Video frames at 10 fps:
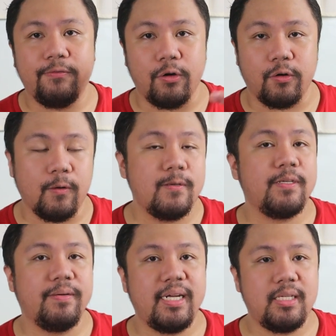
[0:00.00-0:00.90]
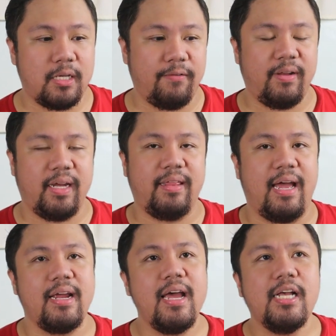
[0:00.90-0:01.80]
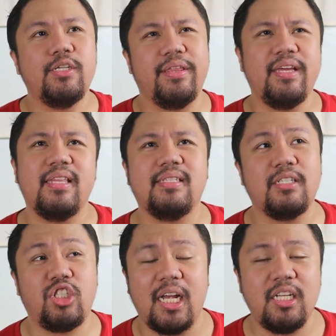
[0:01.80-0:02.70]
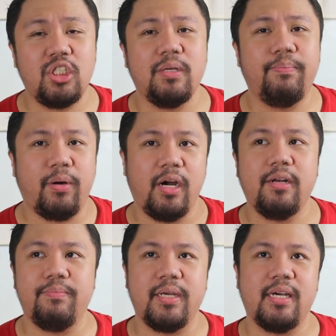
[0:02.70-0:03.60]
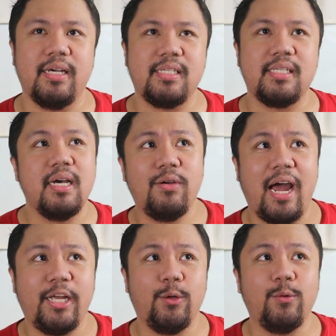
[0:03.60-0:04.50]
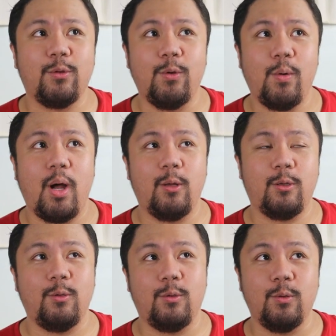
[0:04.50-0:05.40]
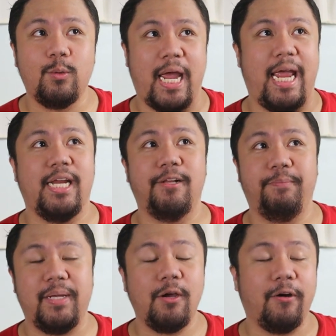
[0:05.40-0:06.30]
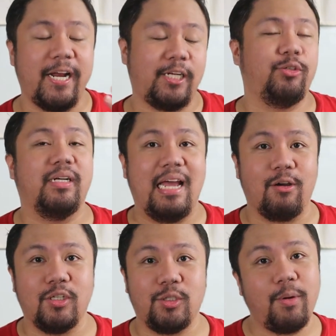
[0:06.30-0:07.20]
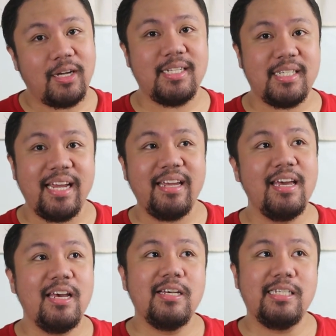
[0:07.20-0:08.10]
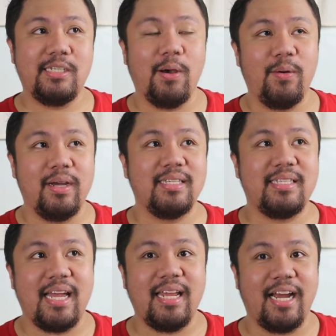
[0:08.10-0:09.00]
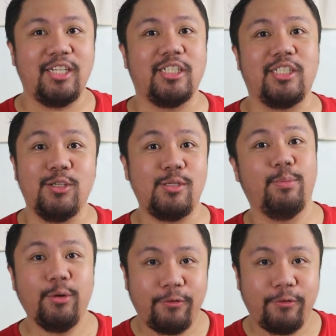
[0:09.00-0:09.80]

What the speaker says: for grocery, and stuff like that. So I think that's the challenging part, because I don't know how to do NLP or natural language processing. So instead, I just used